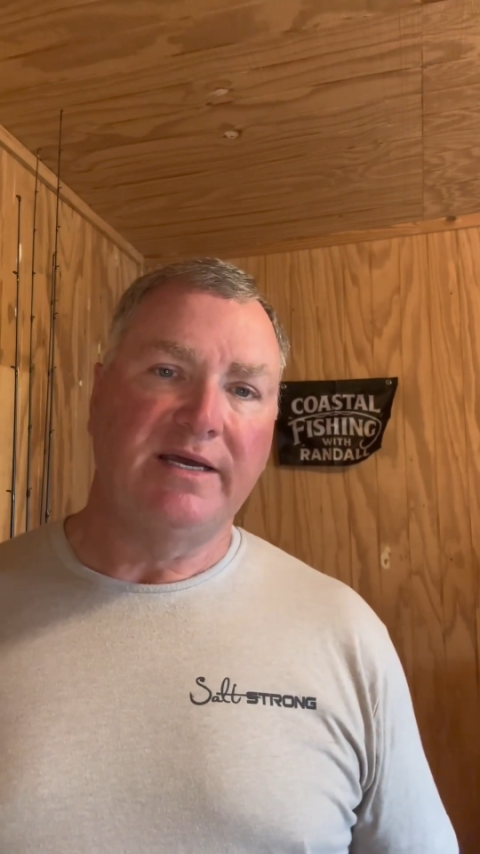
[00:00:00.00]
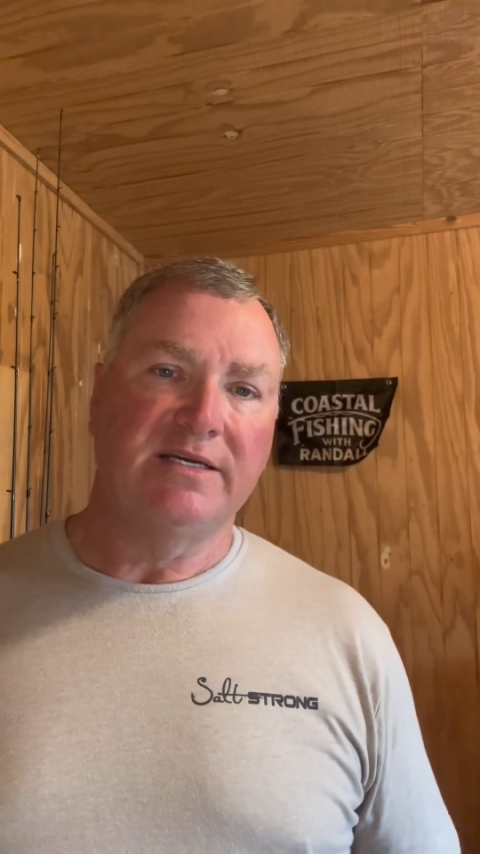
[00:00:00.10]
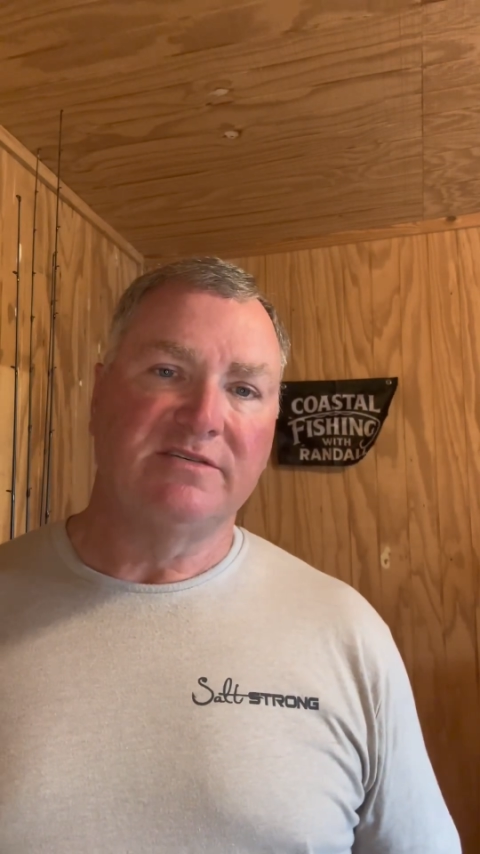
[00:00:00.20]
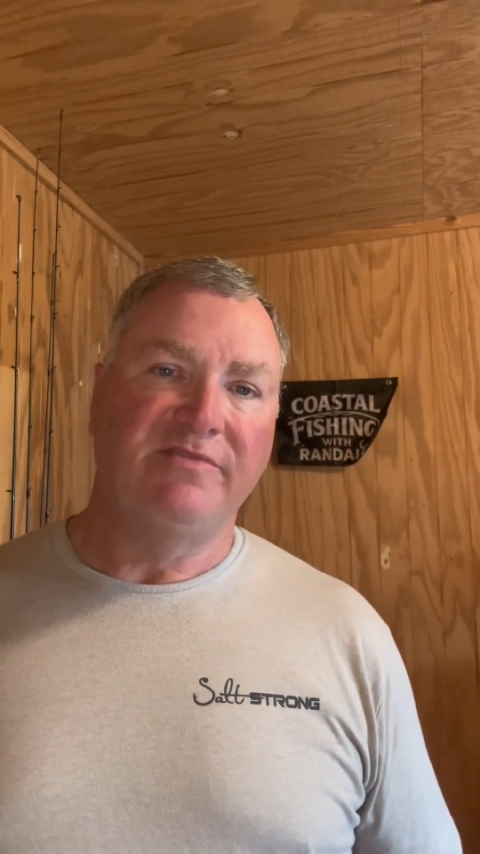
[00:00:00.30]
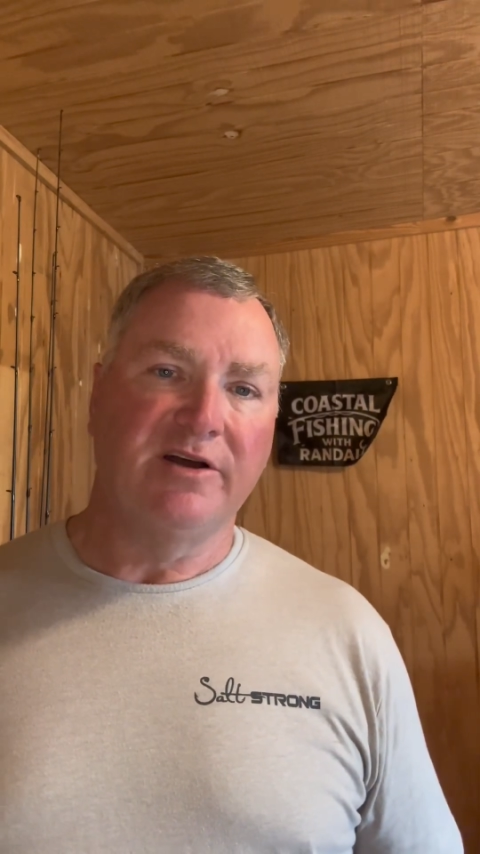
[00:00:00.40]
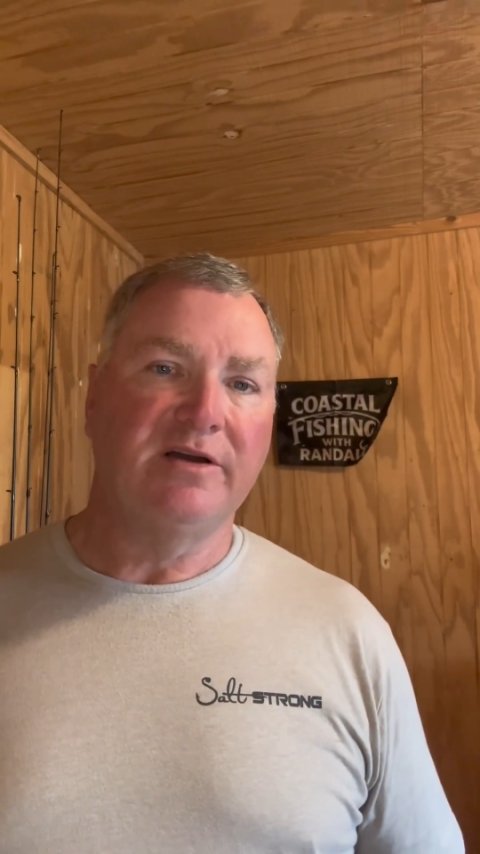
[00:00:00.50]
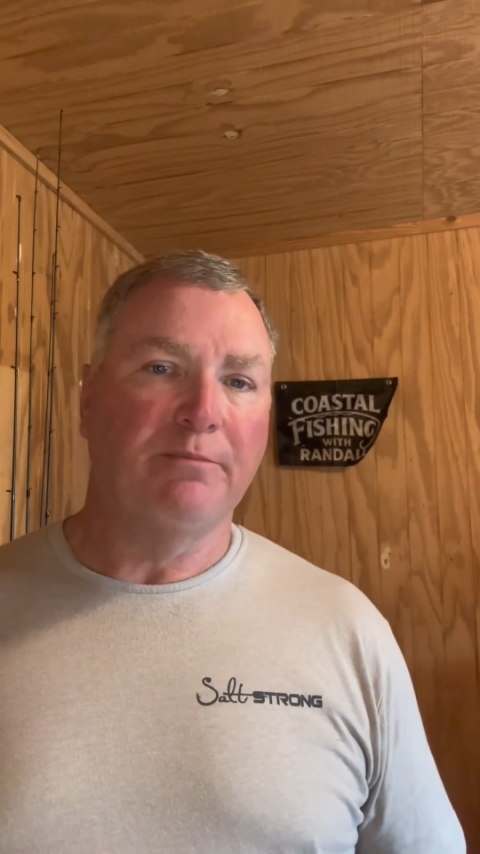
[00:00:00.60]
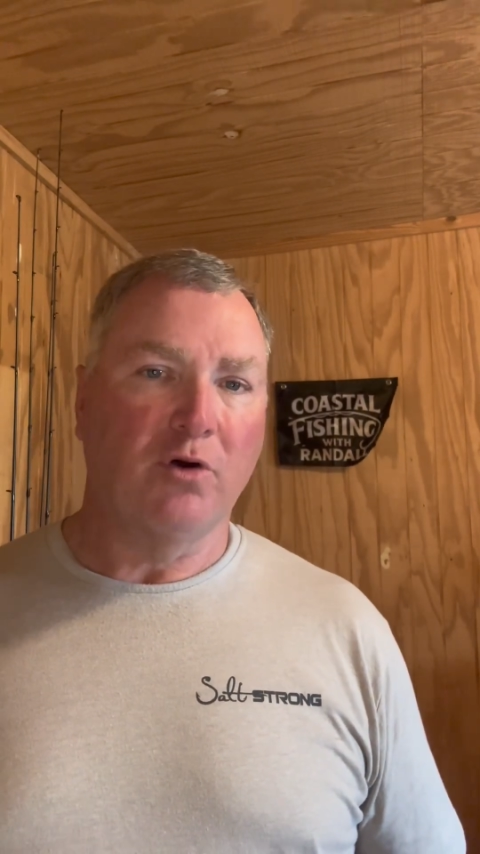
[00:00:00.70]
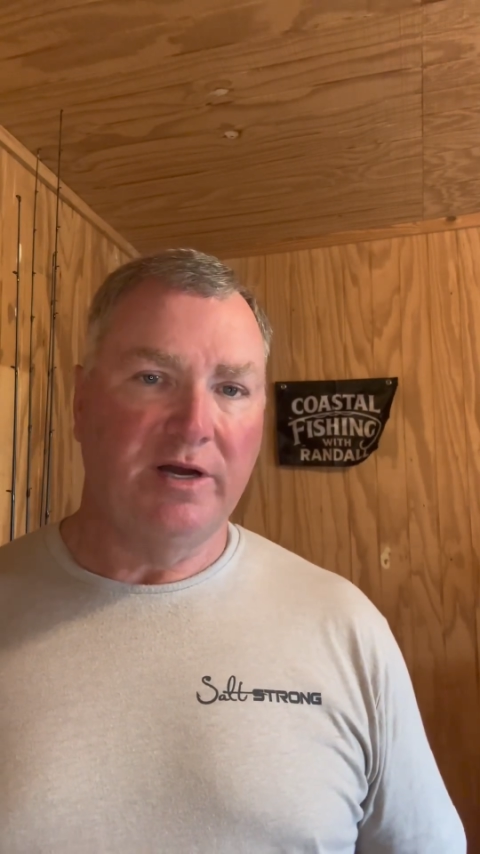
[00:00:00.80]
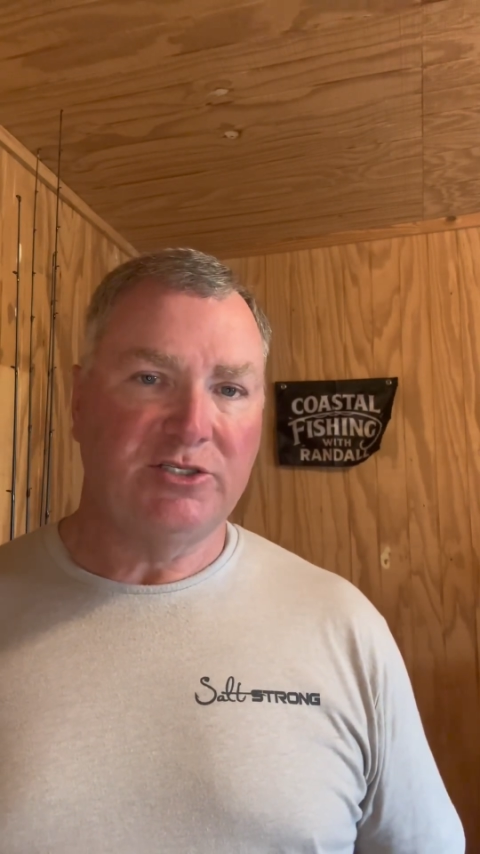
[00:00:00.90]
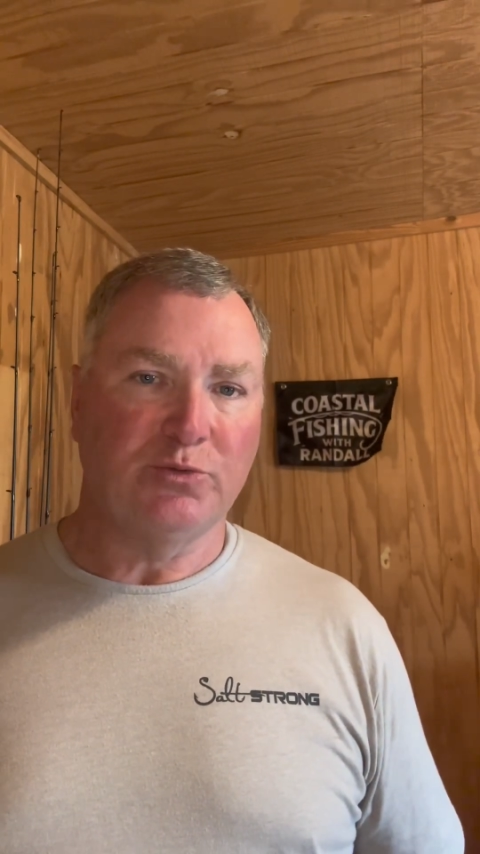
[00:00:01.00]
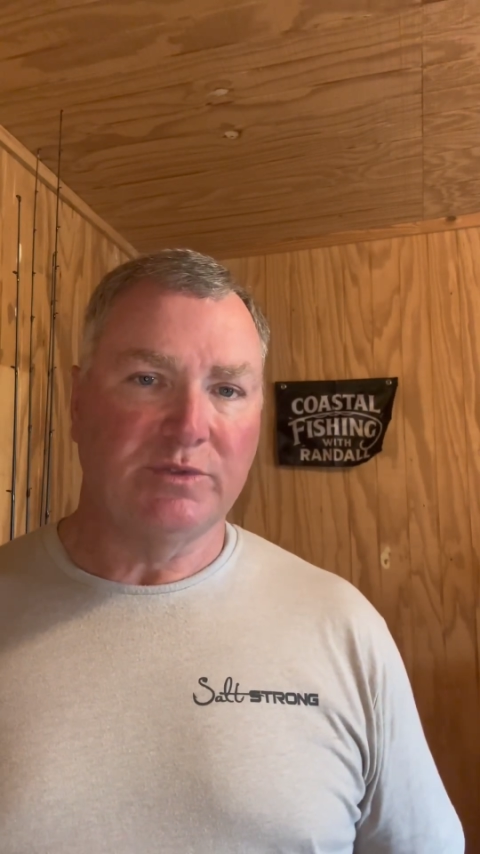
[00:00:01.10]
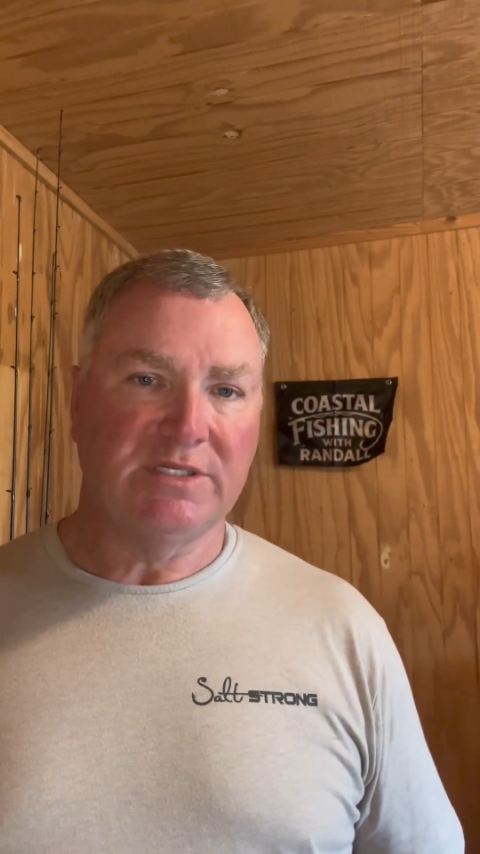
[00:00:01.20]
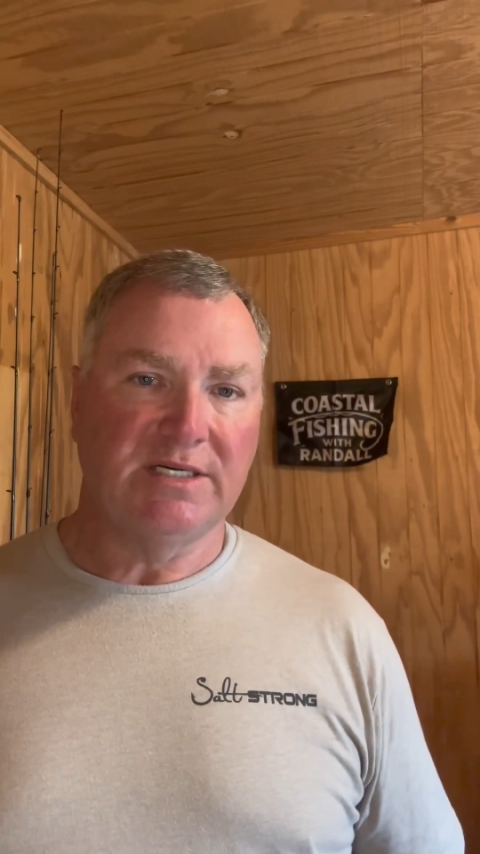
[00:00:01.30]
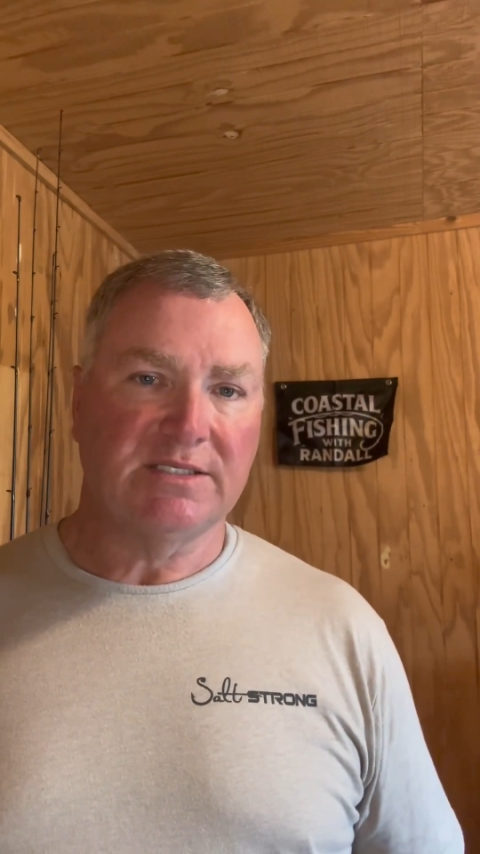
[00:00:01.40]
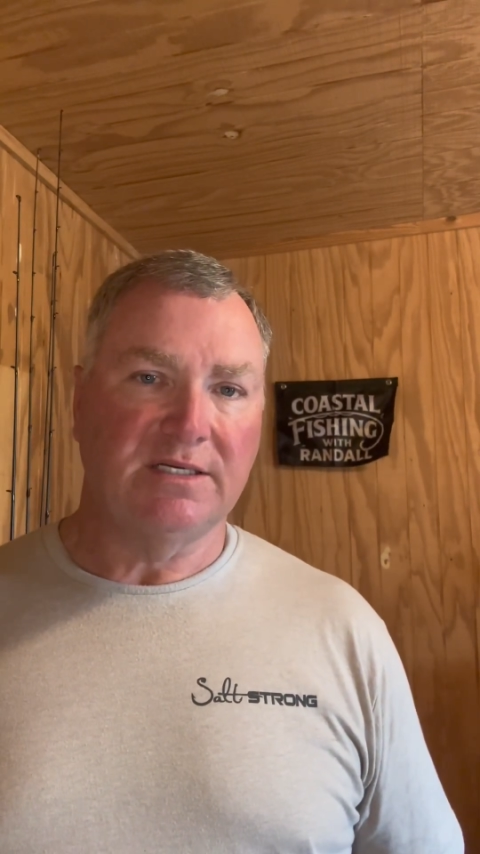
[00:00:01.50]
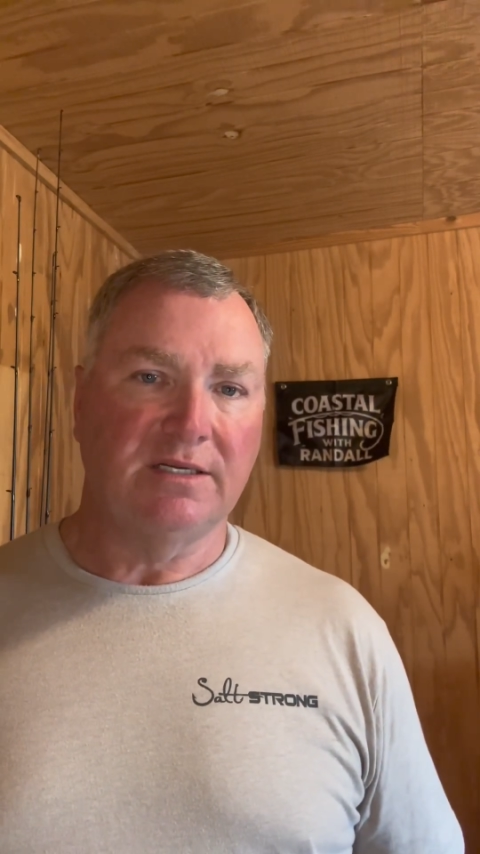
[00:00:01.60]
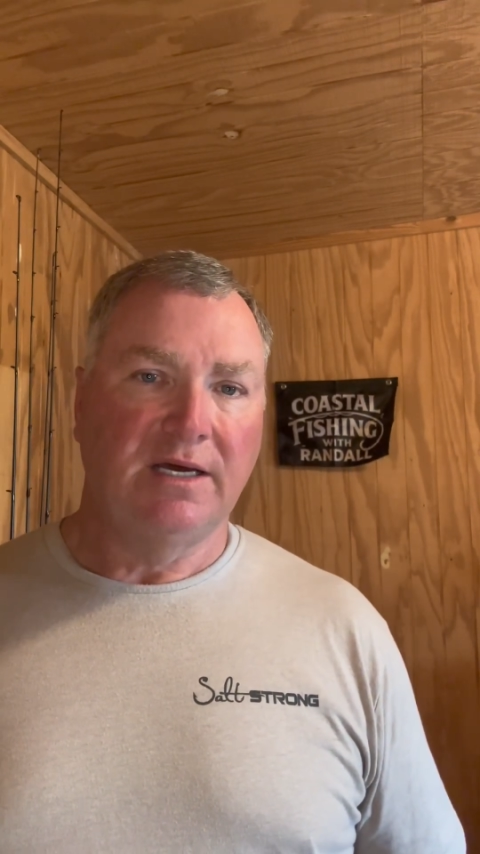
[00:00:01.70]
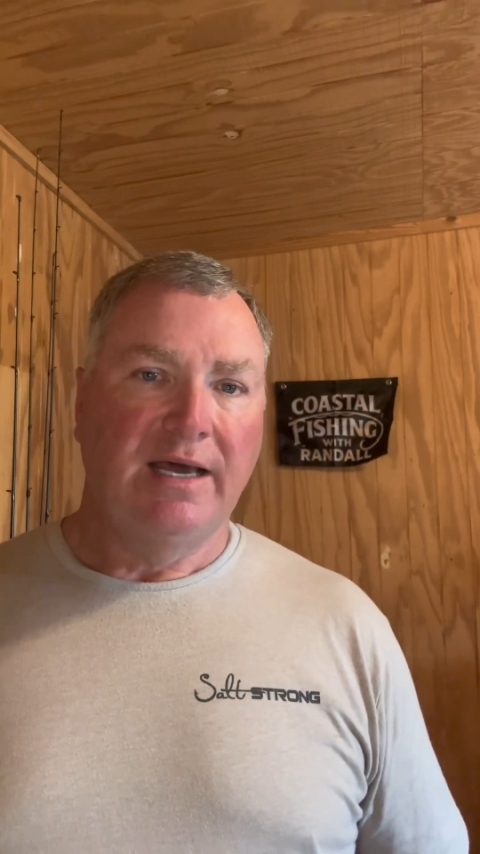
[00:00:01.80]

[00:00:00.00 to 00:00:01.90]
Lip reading: is very abrasion resistant,